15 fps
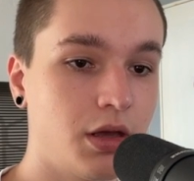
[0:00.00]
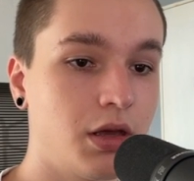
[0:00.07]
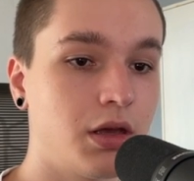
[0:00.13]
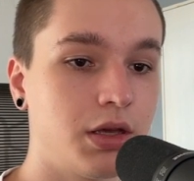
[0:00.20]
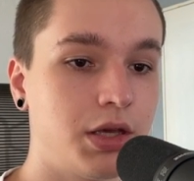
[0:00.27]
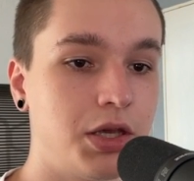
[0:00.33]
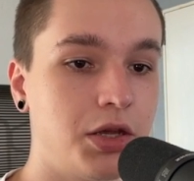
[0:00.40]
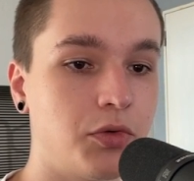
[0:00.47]

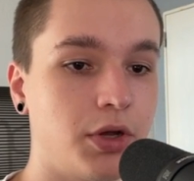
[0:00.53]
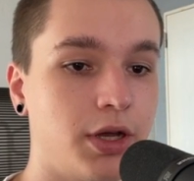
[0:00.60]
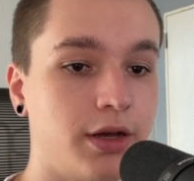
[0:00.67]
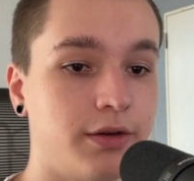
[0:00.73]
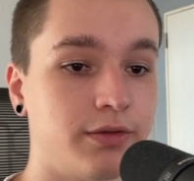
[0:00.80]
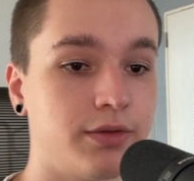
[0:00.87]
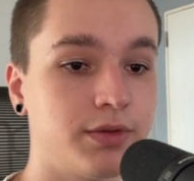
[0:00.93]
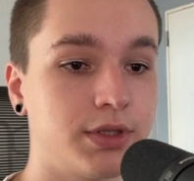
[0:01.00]
Here we have
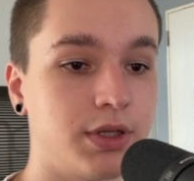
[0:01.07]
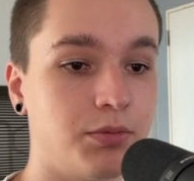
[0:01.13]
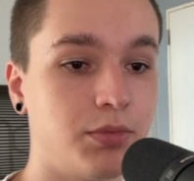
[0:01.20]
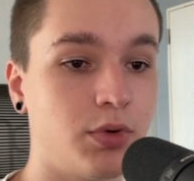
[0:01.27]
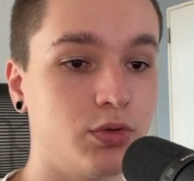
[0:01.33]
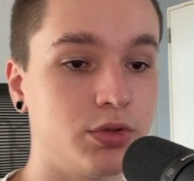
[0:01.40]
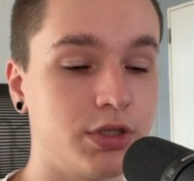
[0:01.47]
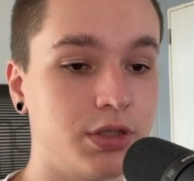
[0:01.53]
some
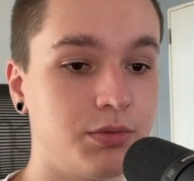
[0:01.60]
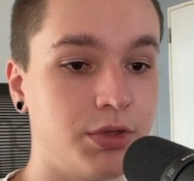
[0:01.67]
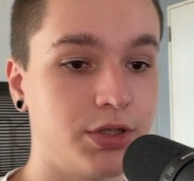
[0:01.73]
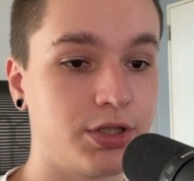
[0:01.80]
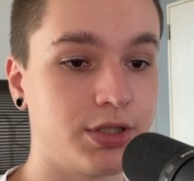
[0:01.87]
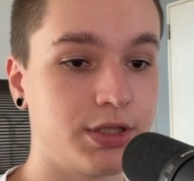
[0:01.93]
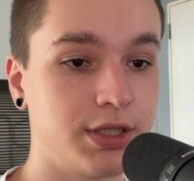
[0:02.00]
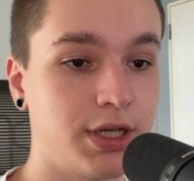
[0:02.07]
pose
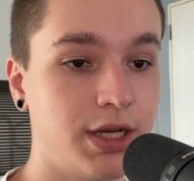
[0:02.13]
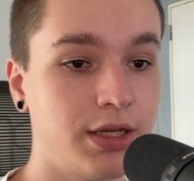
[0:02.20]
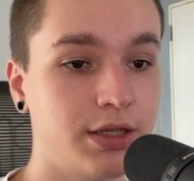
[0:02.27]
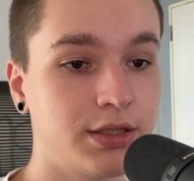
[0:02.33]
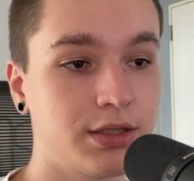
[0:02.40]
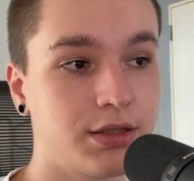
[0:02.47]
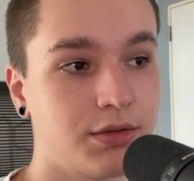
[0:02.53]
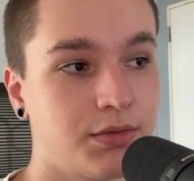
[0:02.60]
estimation
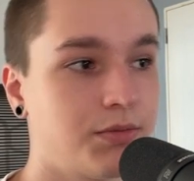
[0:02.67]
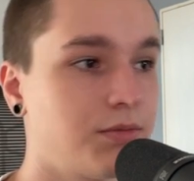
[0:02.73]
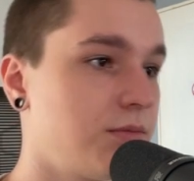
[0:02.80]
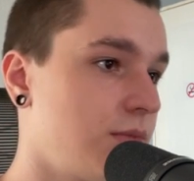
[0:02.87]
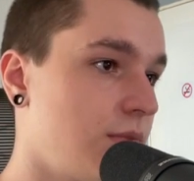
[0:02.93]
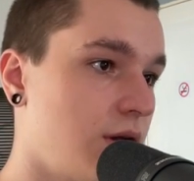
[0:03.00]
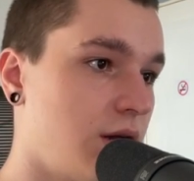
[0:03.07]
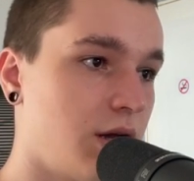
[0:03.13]
settings.
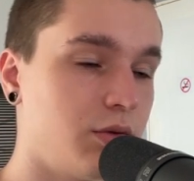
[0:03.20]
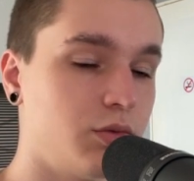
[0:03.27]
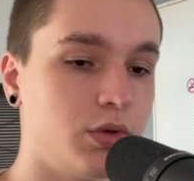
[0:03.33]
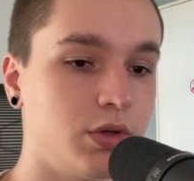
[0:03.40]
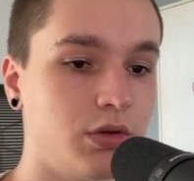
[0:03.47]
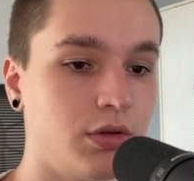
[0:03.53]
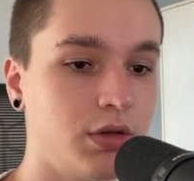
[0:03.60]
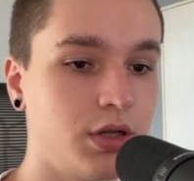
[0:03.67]
I
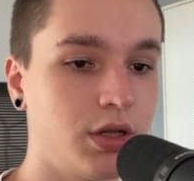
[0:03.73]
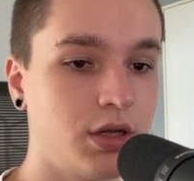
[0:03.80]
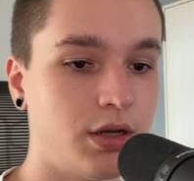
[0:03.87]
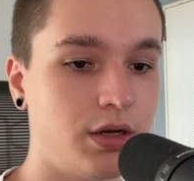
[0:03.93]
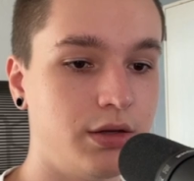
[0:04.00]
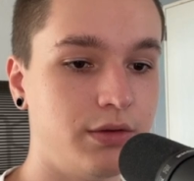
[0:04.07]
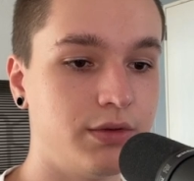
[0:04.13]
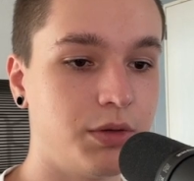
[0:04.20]
will
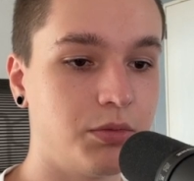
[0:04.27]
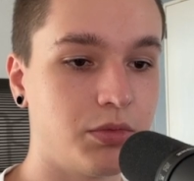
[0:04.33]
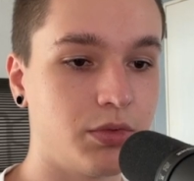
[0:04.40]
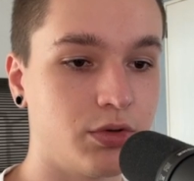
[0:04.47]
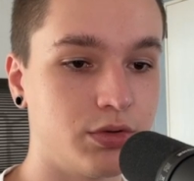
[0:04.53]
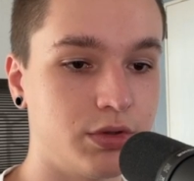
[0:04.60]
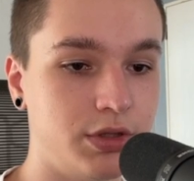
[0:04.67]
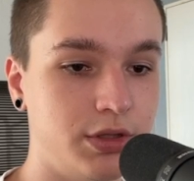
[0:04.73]
leave them
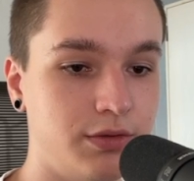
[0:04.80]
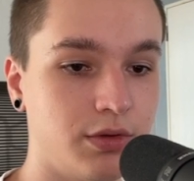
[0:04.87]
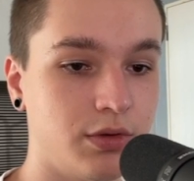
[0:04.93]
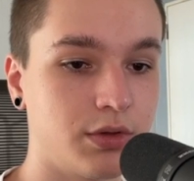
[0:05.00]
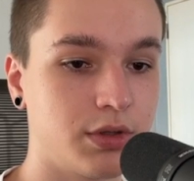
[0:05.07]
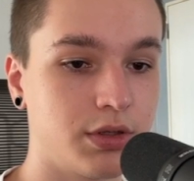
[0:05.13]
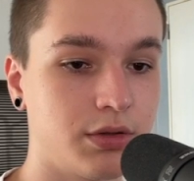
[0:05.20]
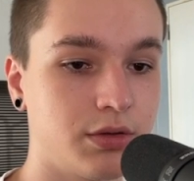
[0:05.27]
on
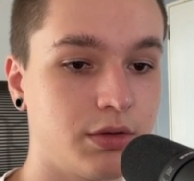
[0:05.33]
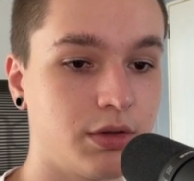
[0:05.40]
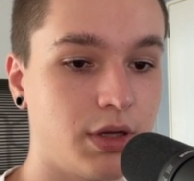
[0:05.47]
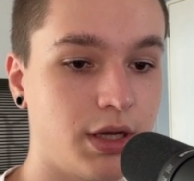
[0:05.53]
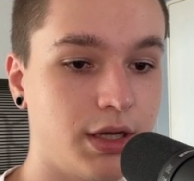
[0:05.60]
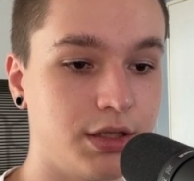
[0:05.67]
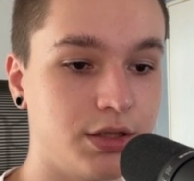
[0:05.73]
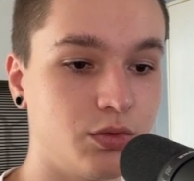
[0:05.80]
default
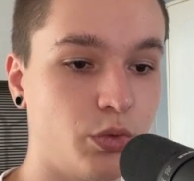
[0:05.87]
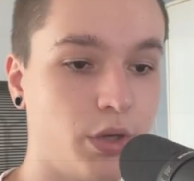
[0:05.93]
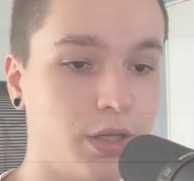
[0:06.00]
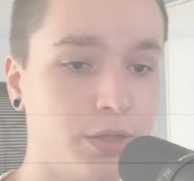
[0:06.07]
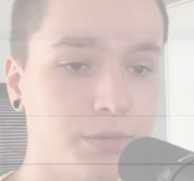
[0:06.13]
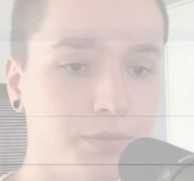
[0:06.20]
as well.